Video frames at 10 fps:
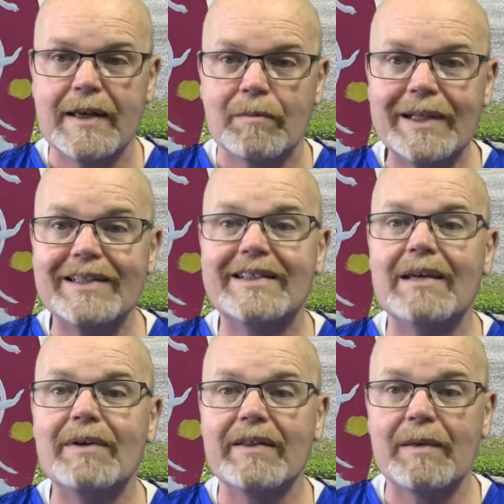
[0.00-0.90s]
but he's
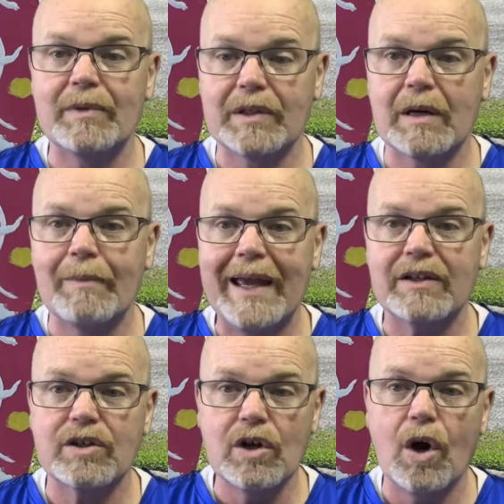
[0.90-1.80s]
giving them the command to
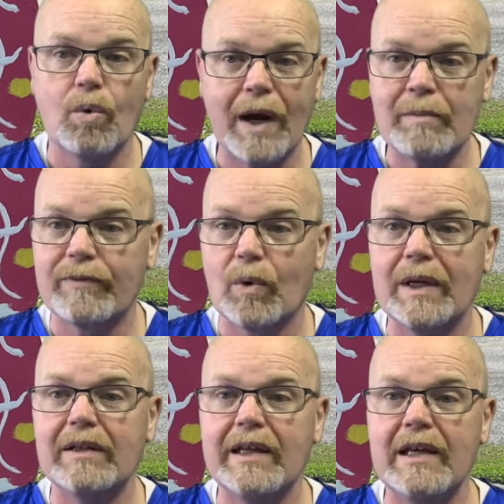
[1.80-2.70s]
go right before he
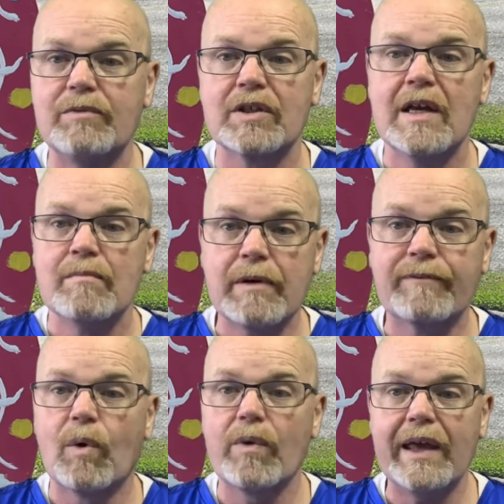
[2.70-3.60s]
leaves,
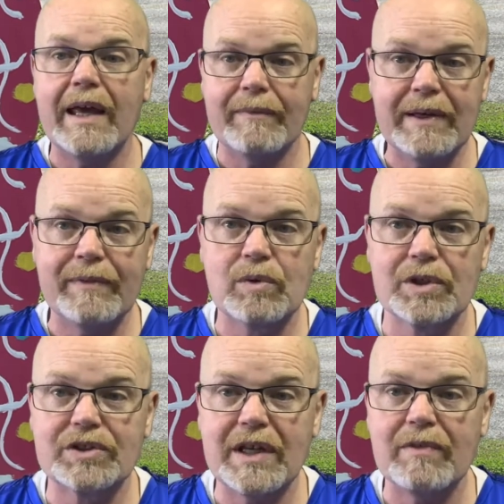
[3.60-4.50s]
before they have even
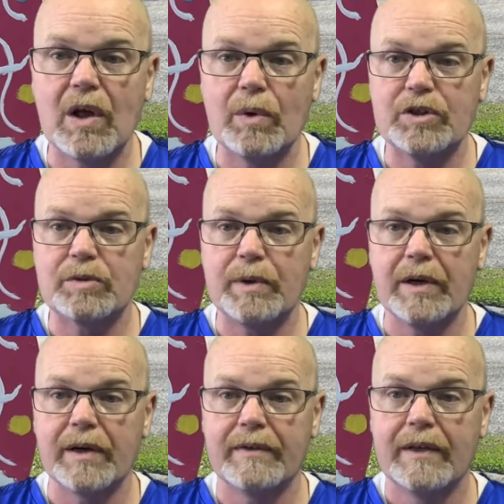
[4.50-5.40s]
received the Holy
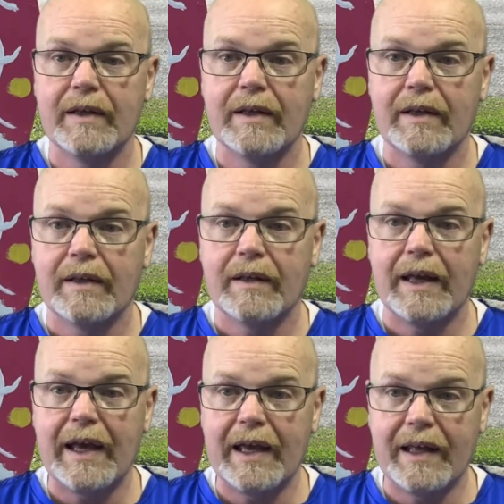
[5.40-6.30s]
Spirit
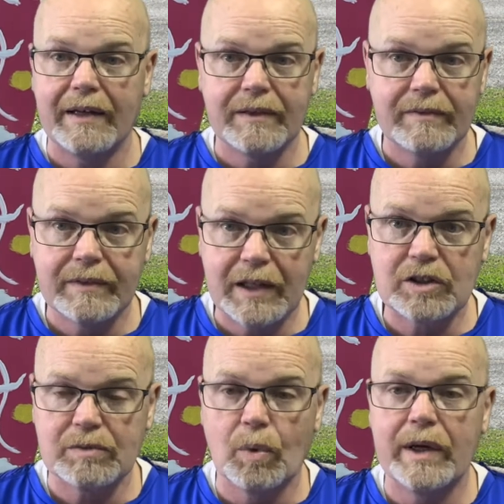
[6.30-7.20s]
and
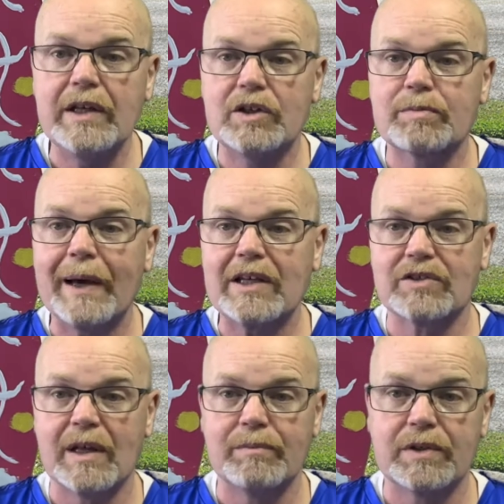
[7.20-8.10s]
what he expects
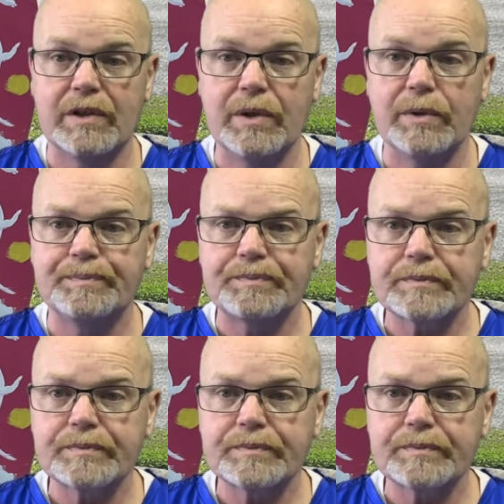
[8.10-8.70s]
them to do.